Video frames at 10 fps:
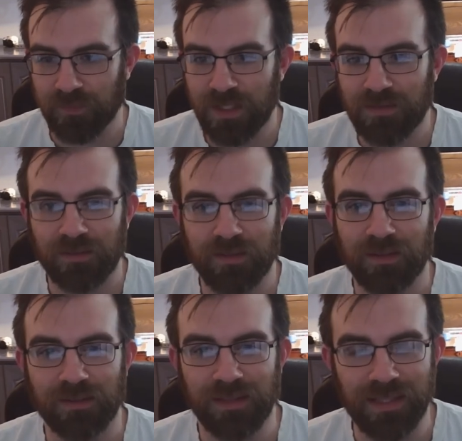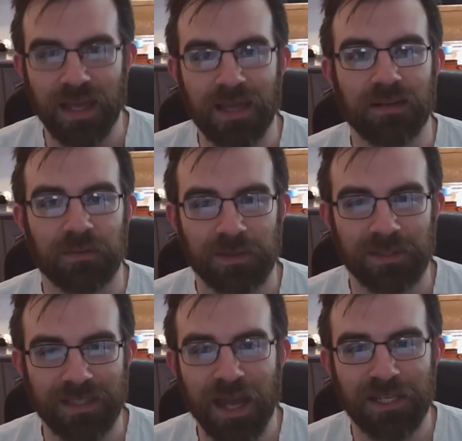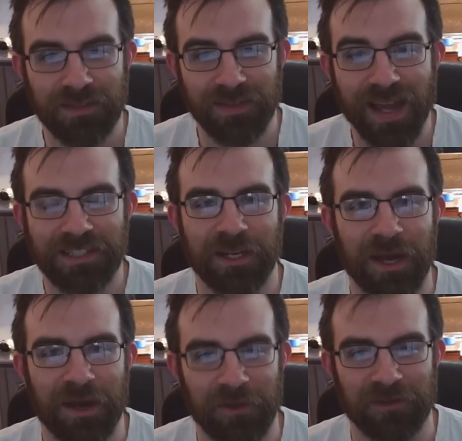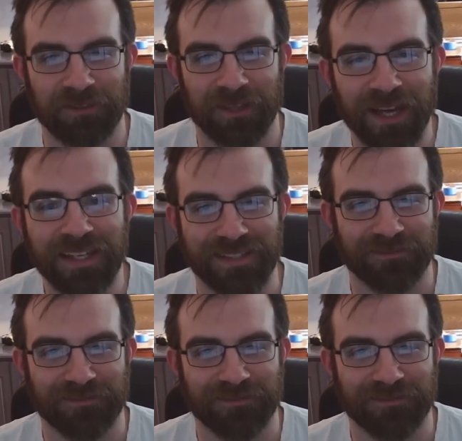just get satisfaction out of life